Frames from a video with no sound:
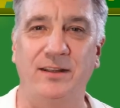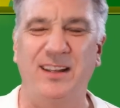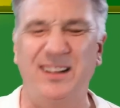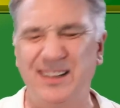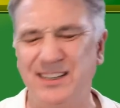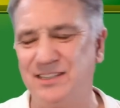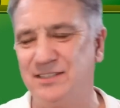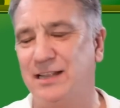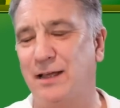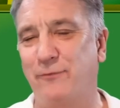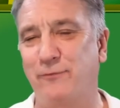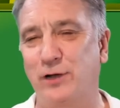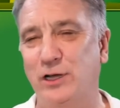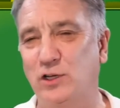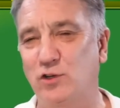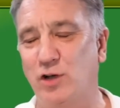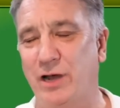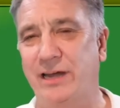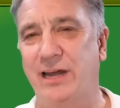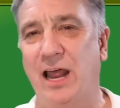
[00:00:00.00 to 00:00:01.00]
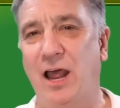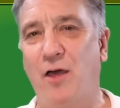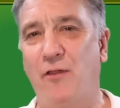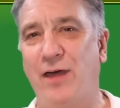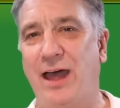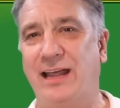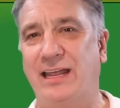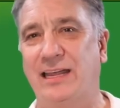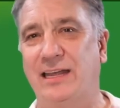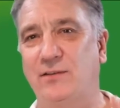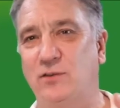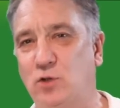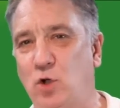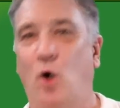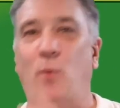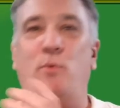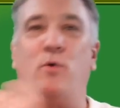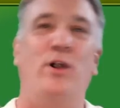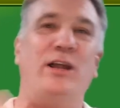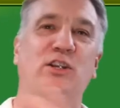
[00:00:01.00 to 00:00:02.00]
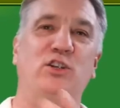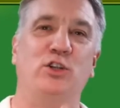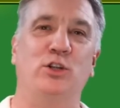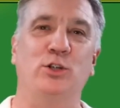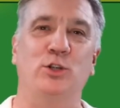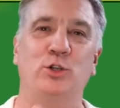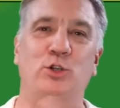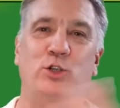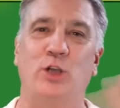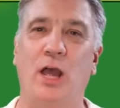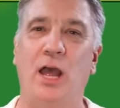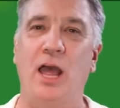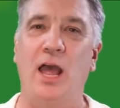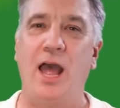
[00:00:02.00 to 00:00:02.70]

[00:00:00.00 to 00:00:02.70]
This is that free trade that gives corporations